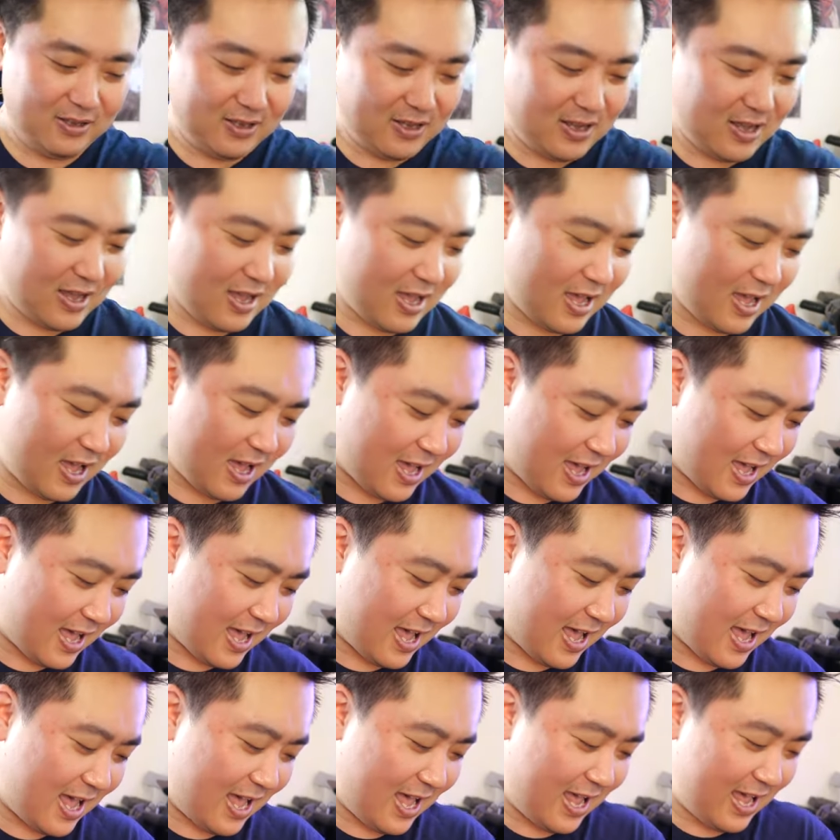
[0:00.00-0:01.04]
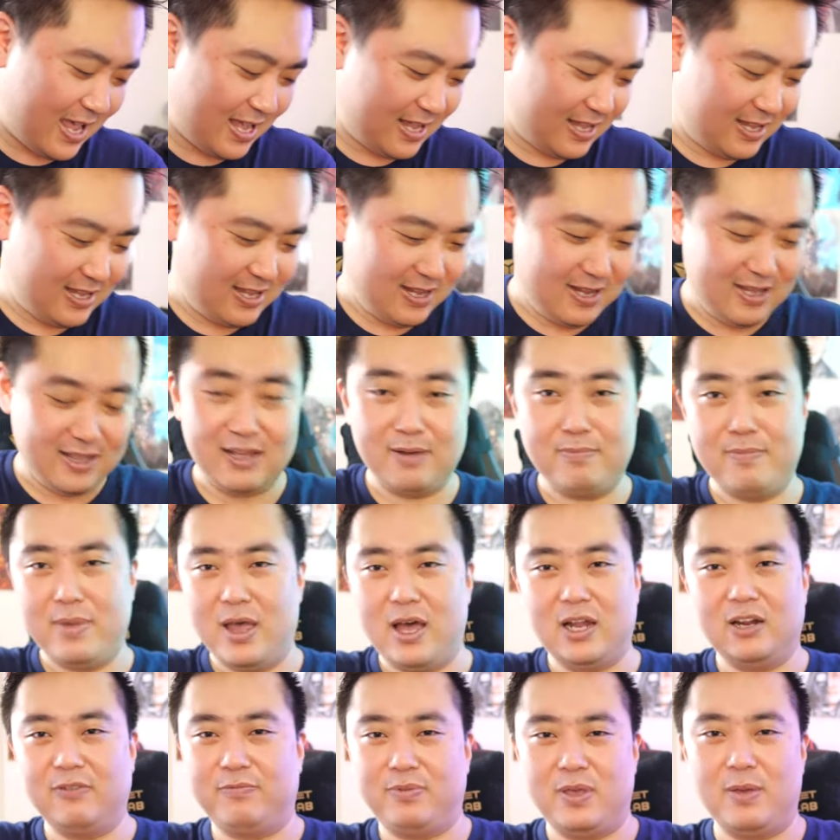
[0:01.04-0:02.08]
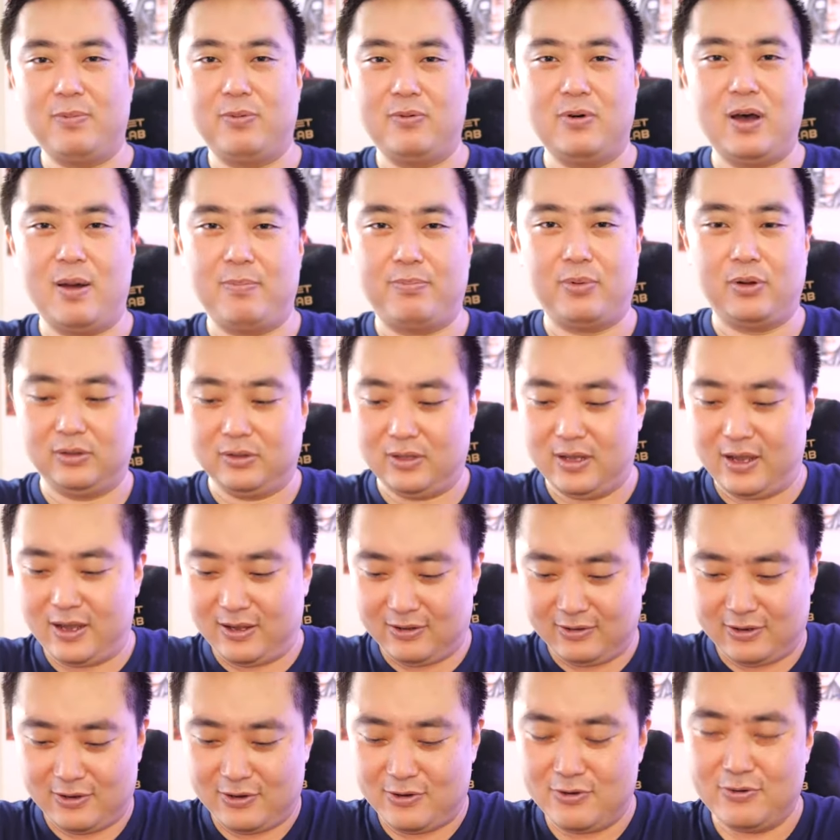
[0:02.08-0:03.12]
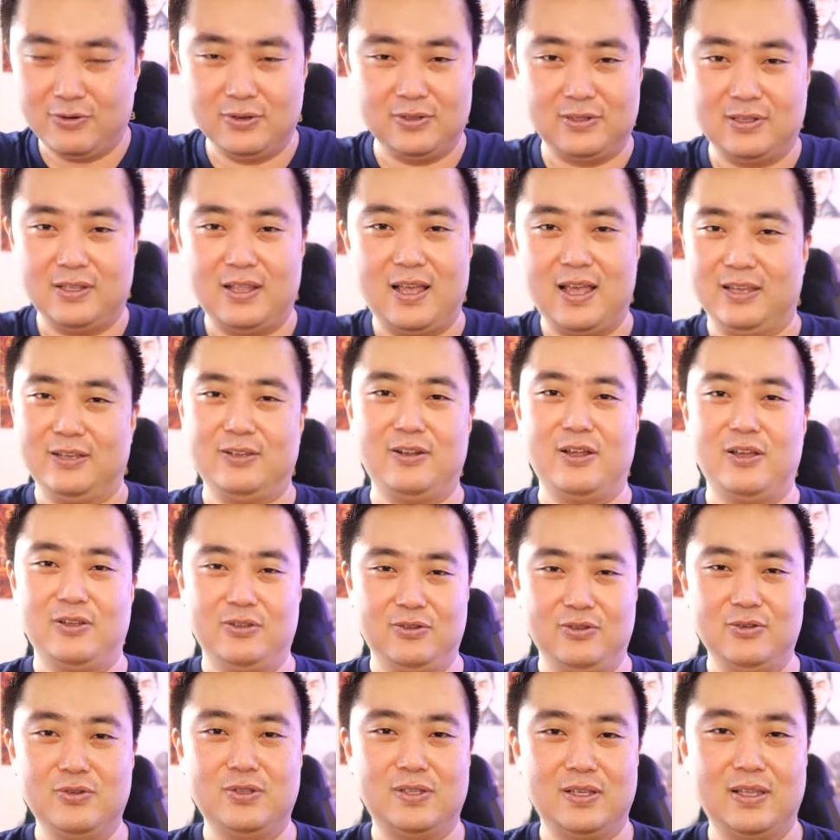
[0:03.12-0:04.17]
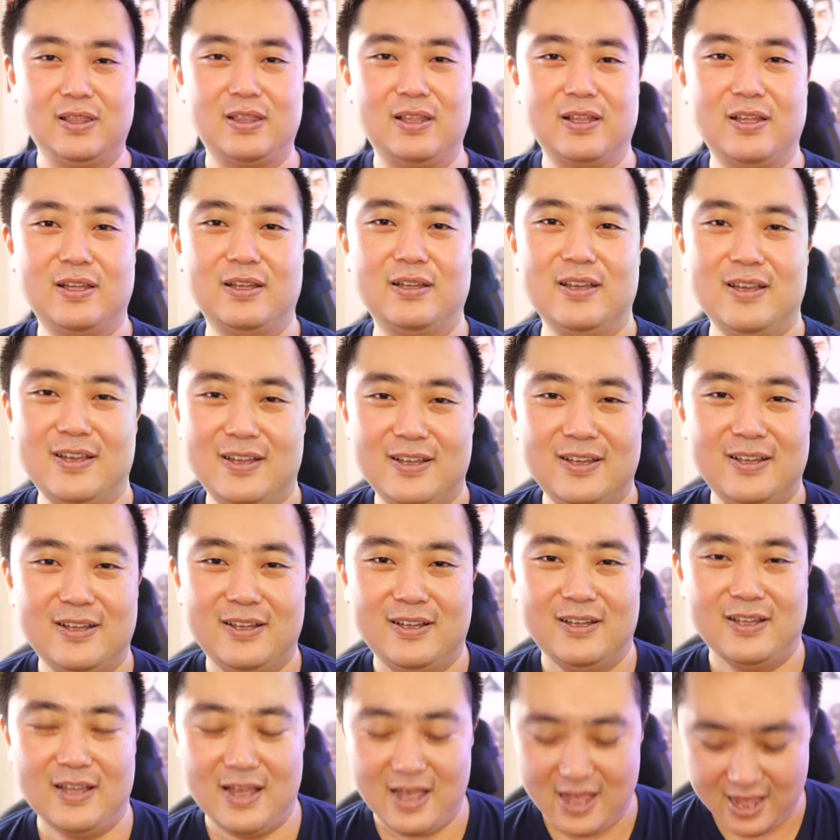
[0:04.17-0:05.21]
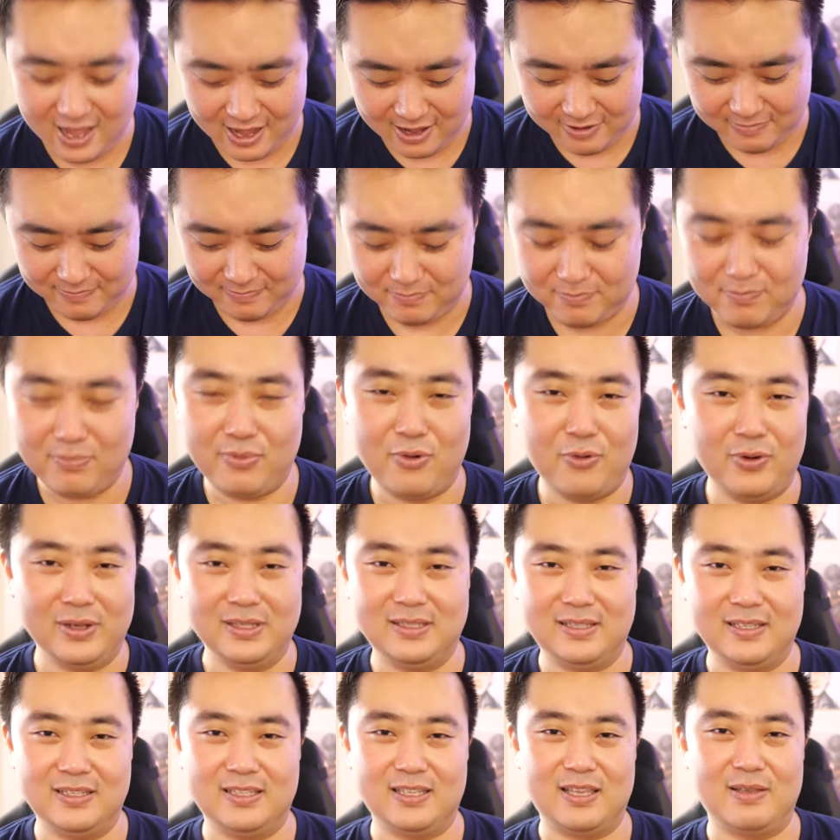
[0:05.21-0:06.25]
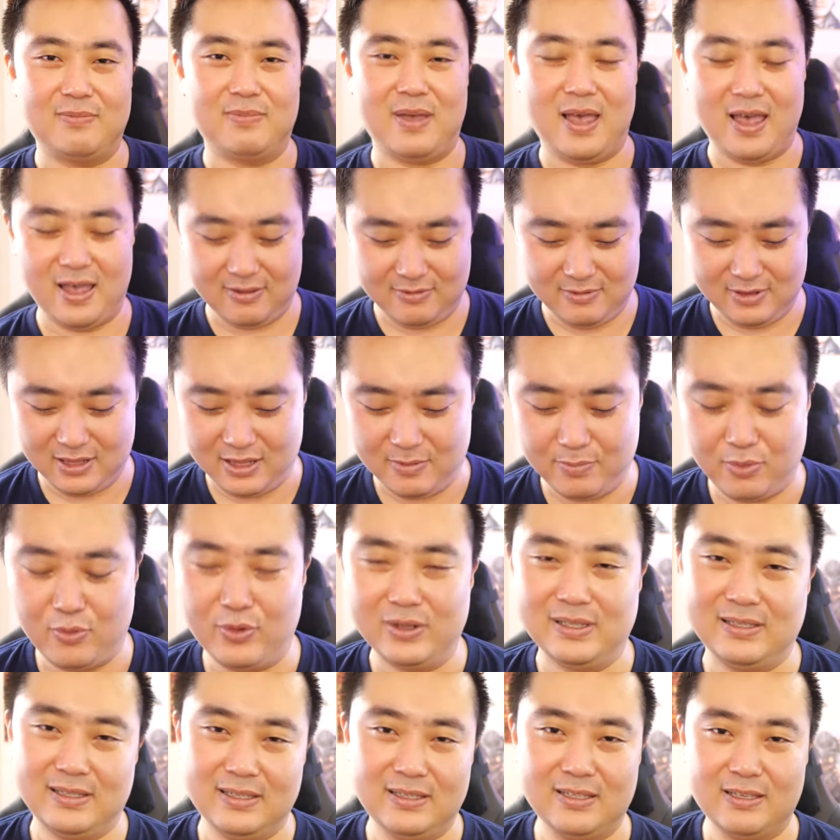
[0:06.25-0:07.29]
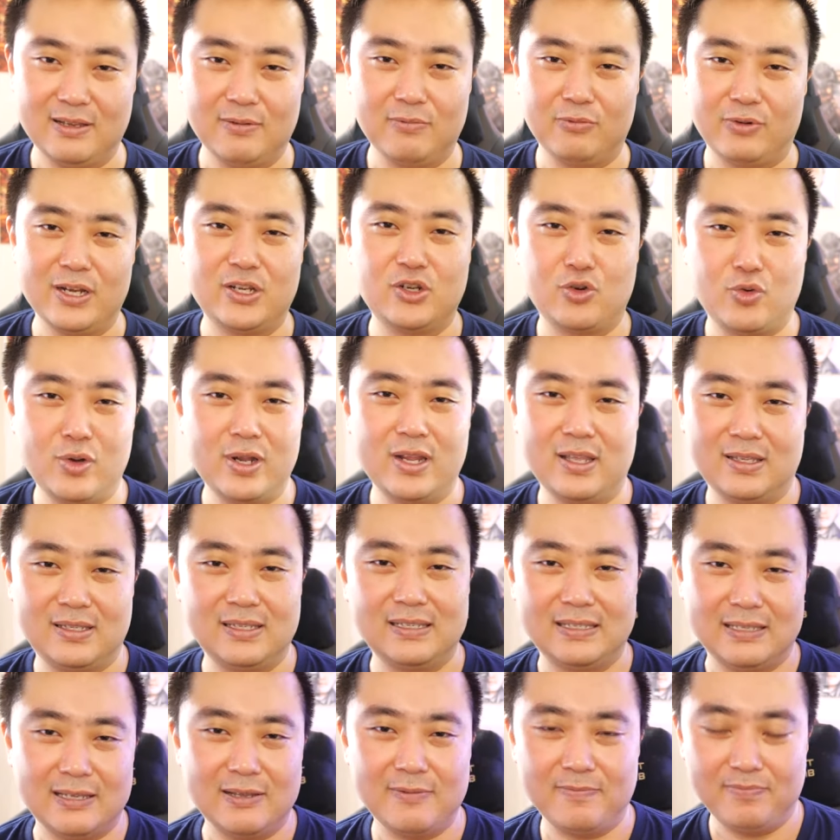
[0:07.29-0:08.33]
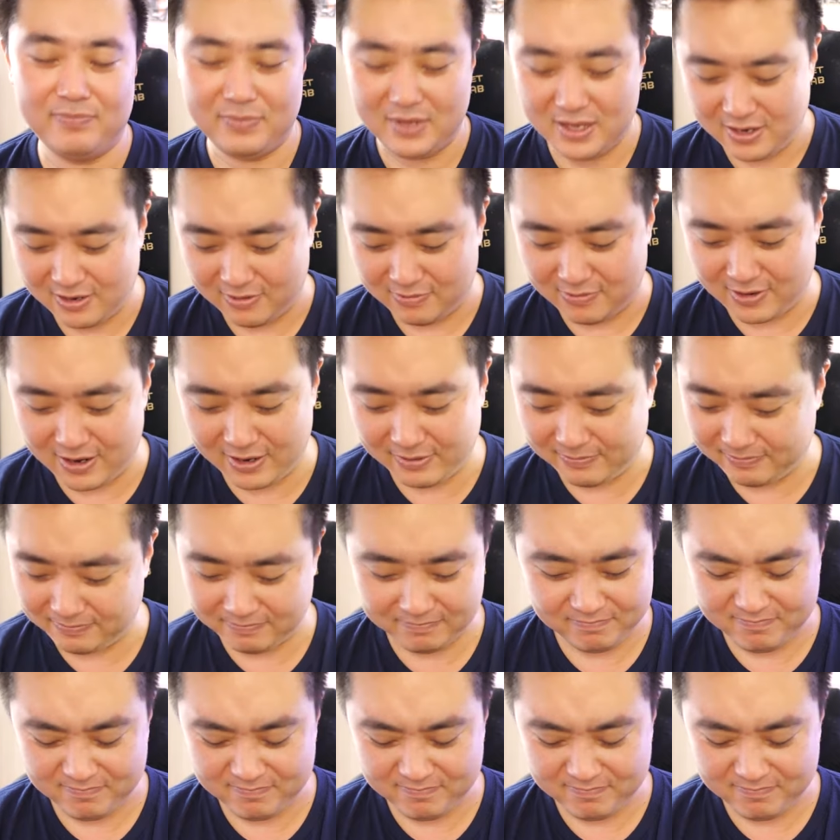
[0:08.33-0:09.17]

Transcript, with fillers: Ah the amount of people I brought down who was like, you know, using the um, point system, uh, the point system, rage quitting system, right?